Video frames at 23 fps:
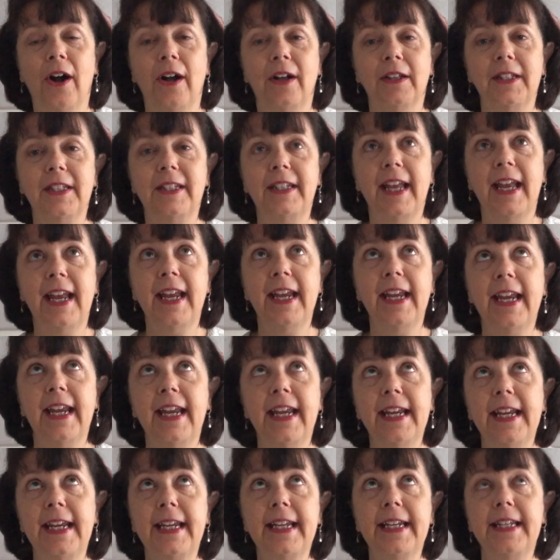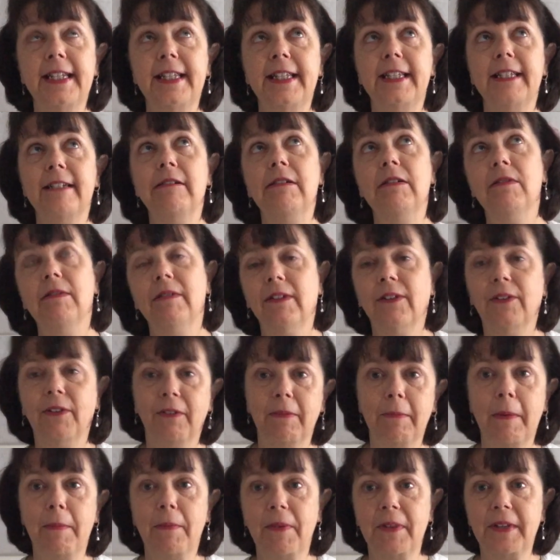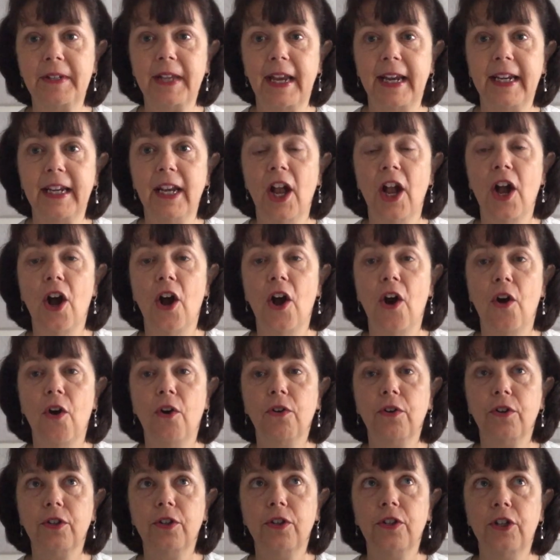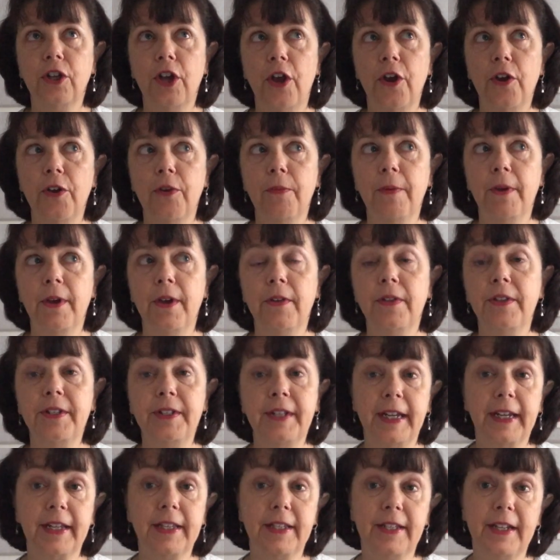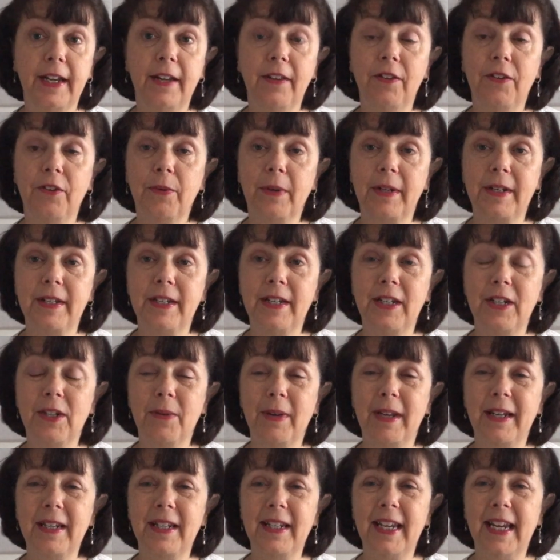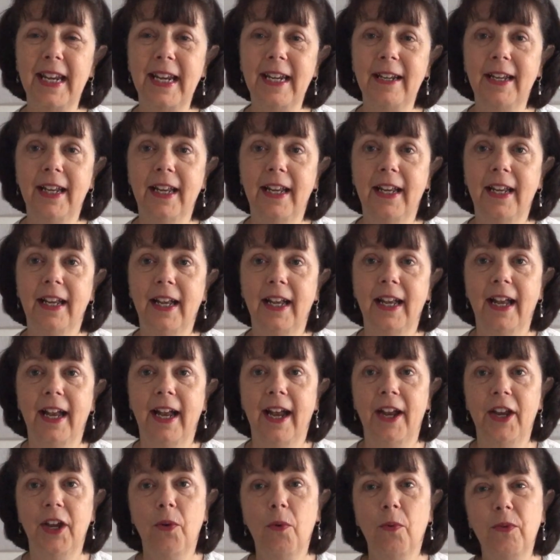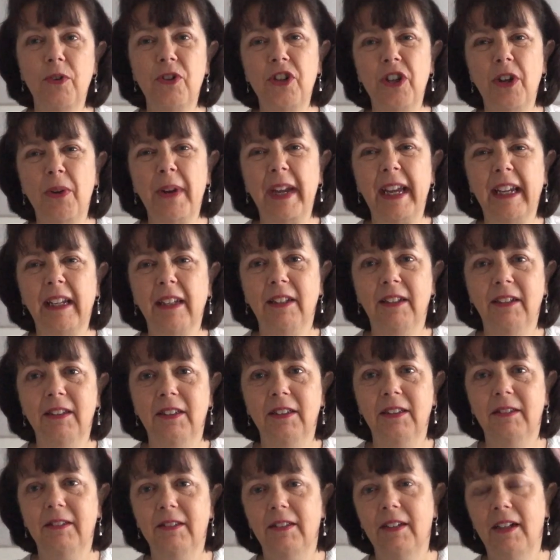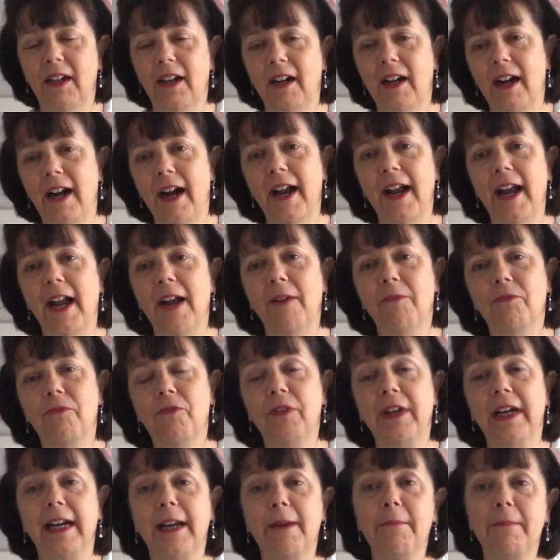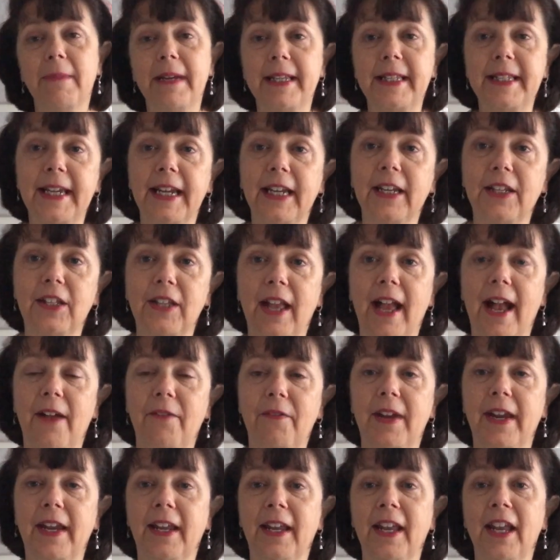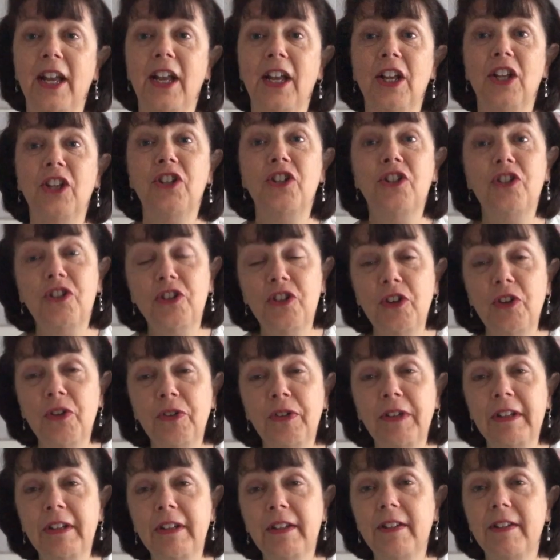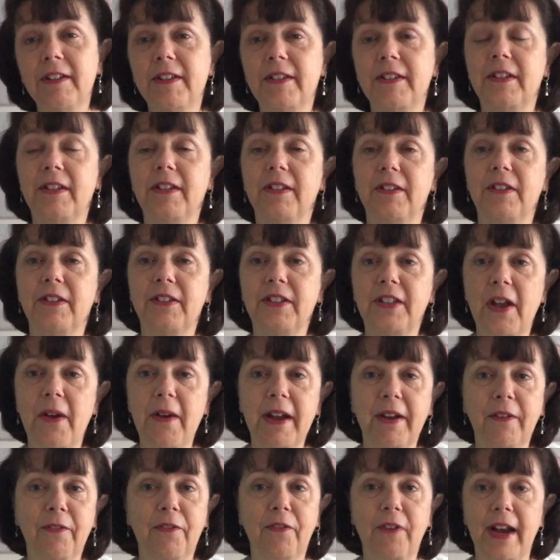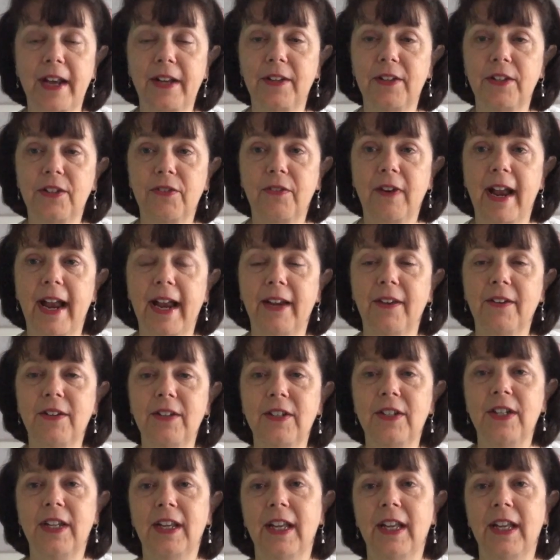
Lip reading: Today is, I've got to remember the date, October the 16th, 2020. How you all doing? I am really missing having students and sewing friends round.